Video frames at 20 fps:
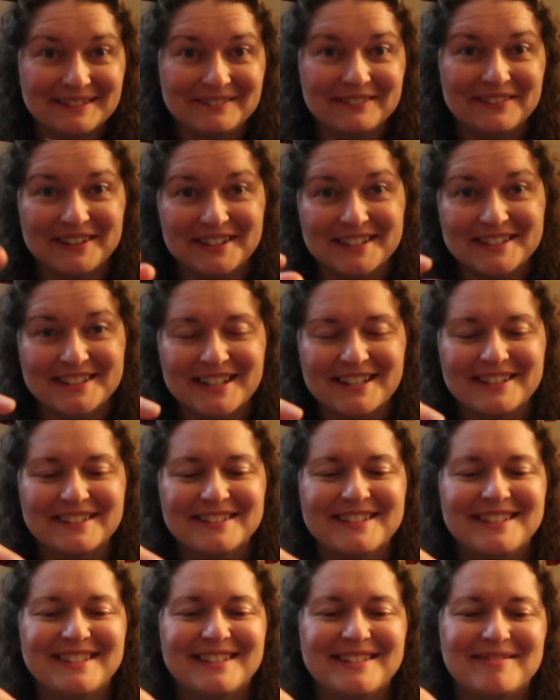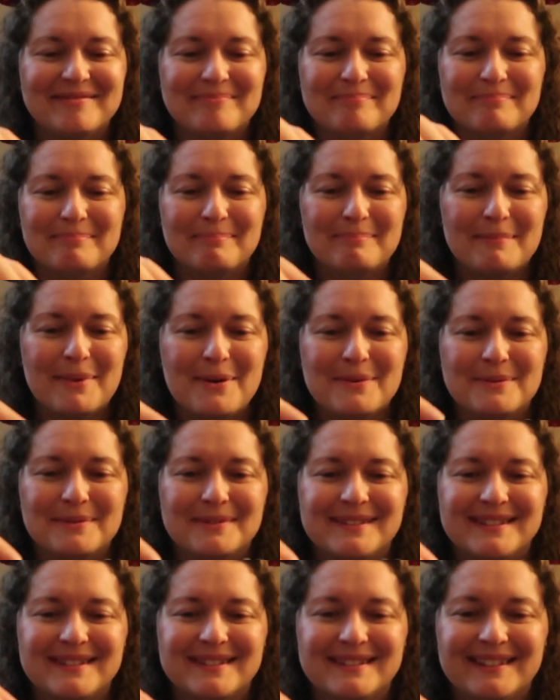with the skeleton
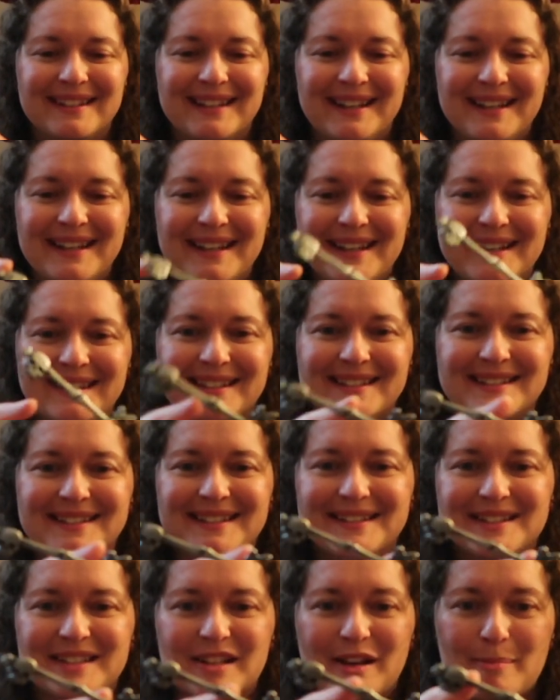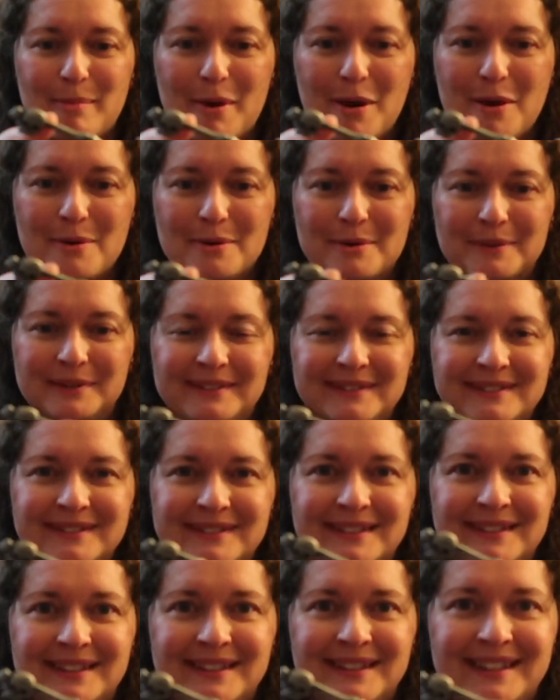bone, because it's a bone,
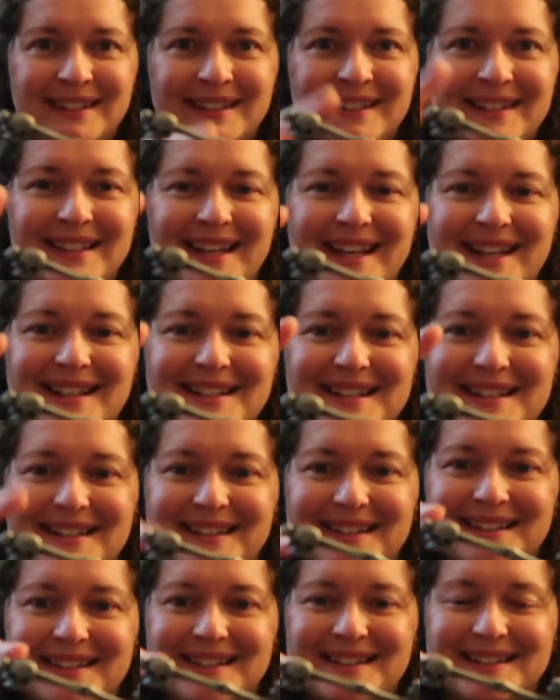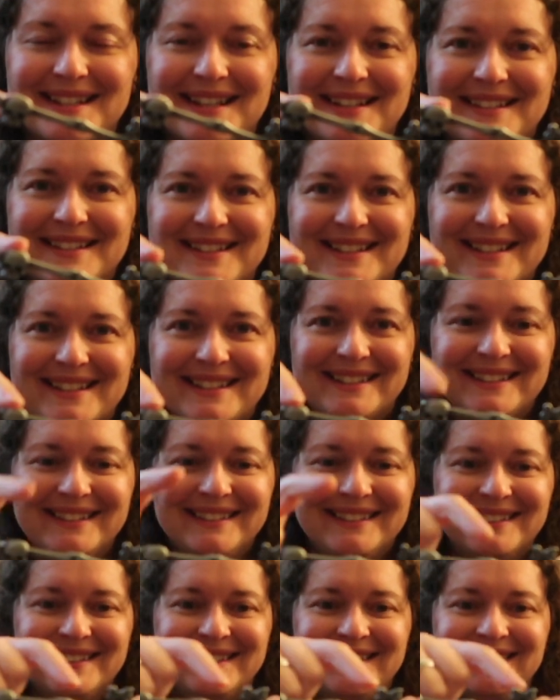and then the skeleton,
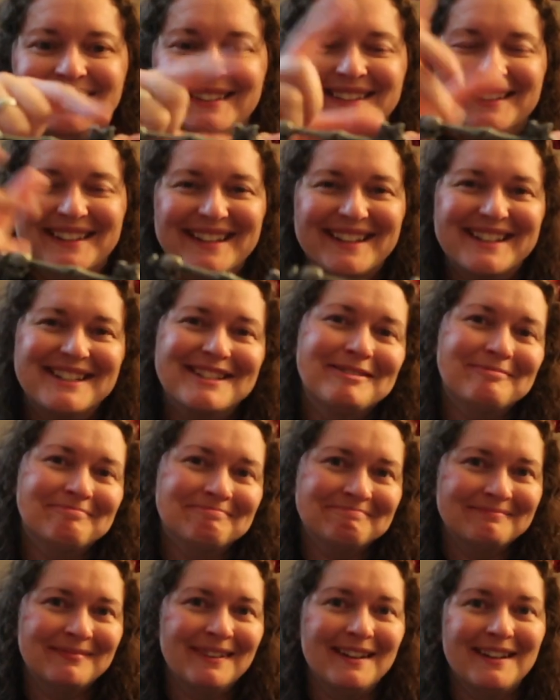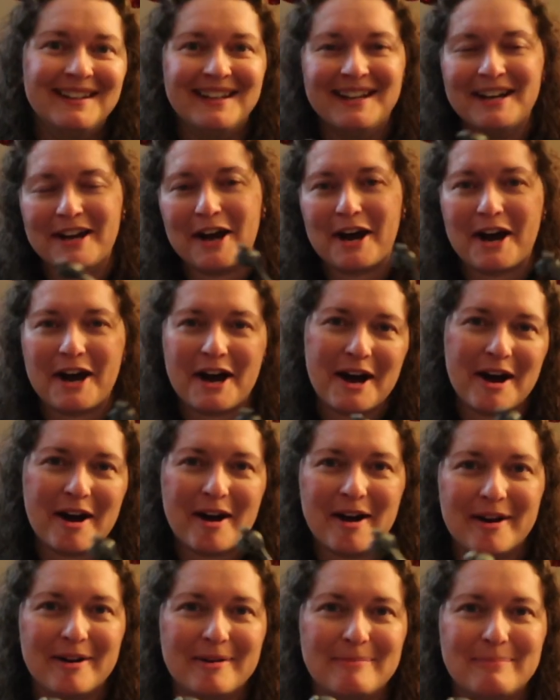like,
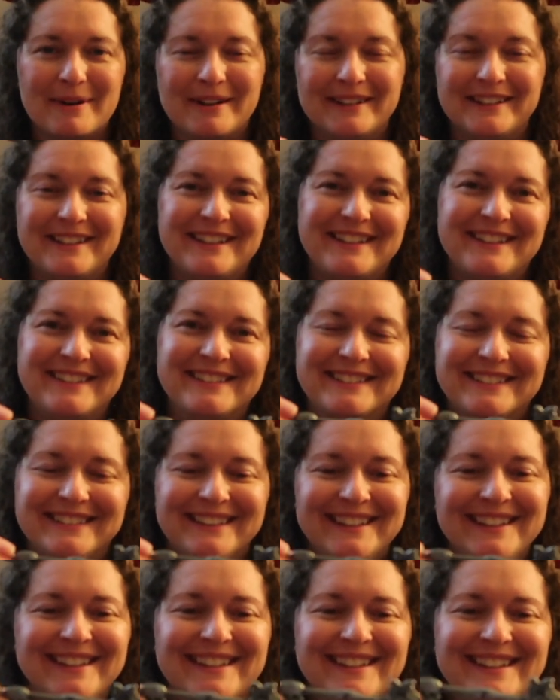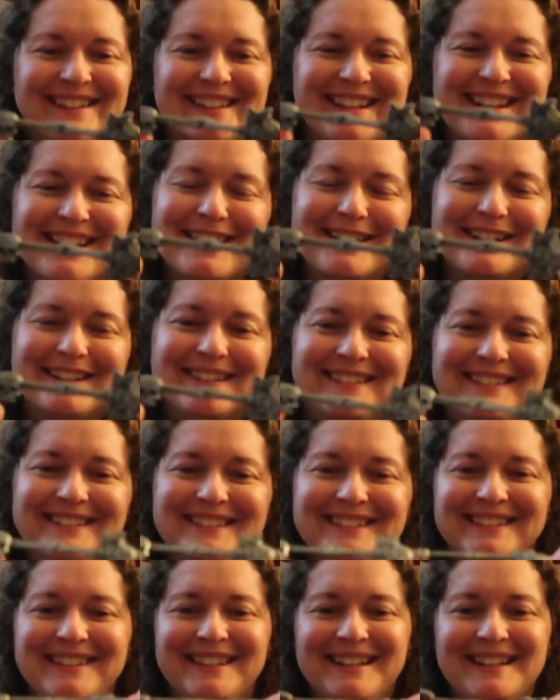haha, punny, like,
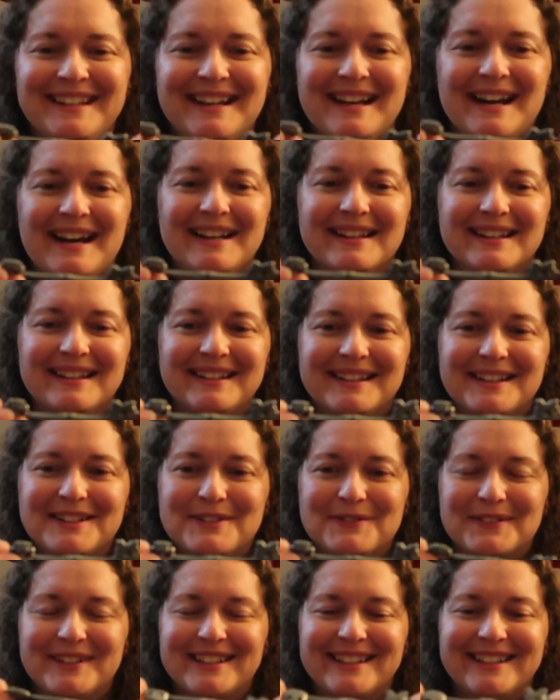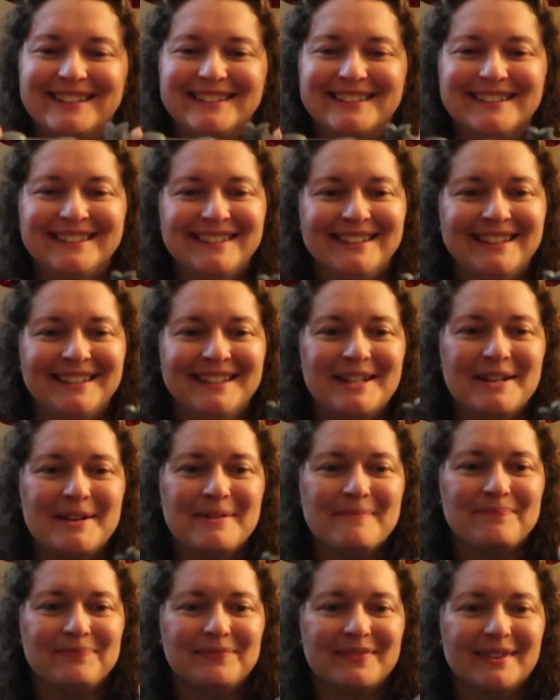I think that's funny.
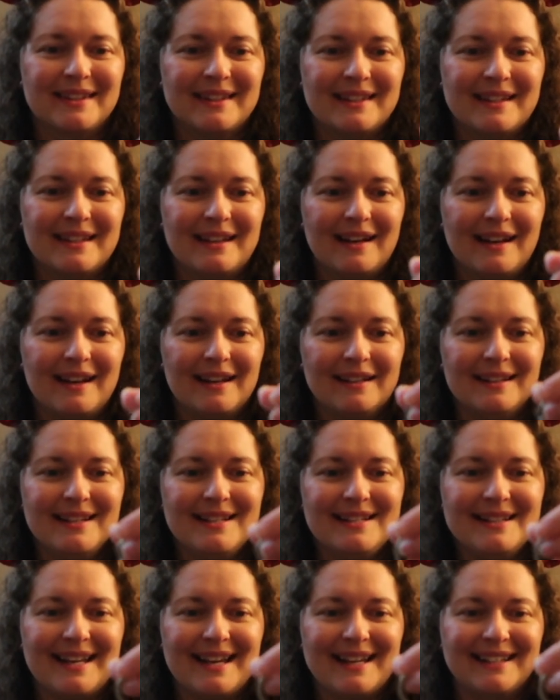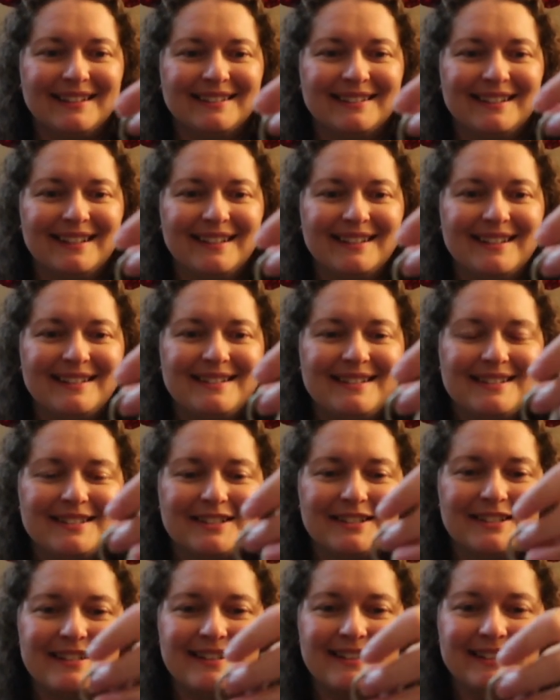I like that. I like this
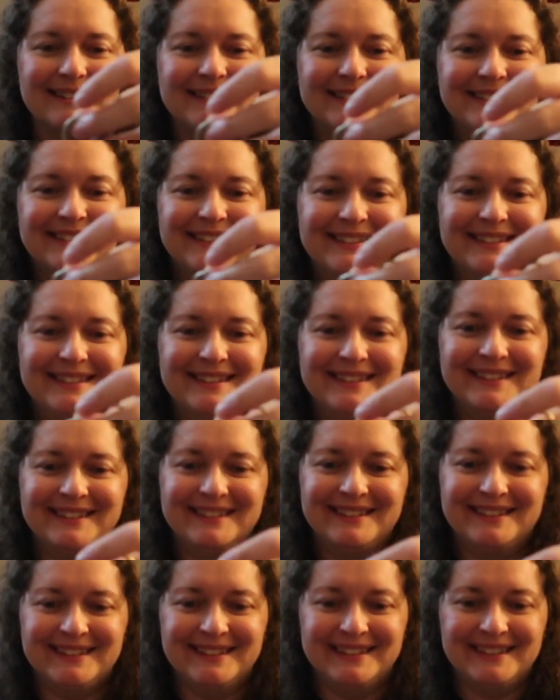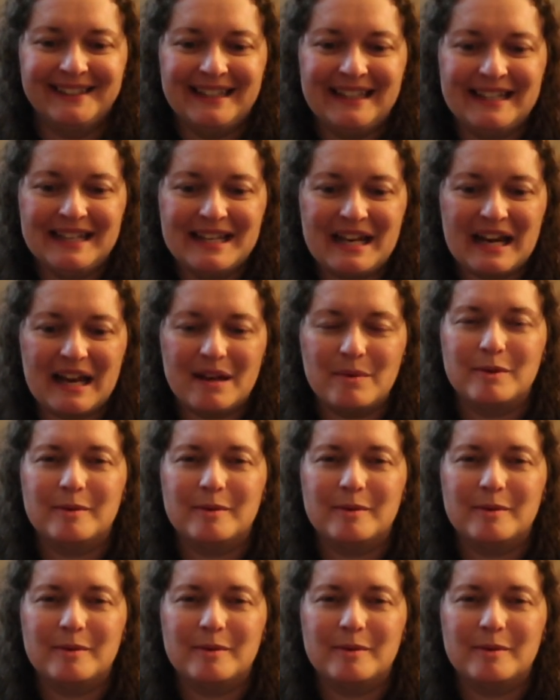a lot. I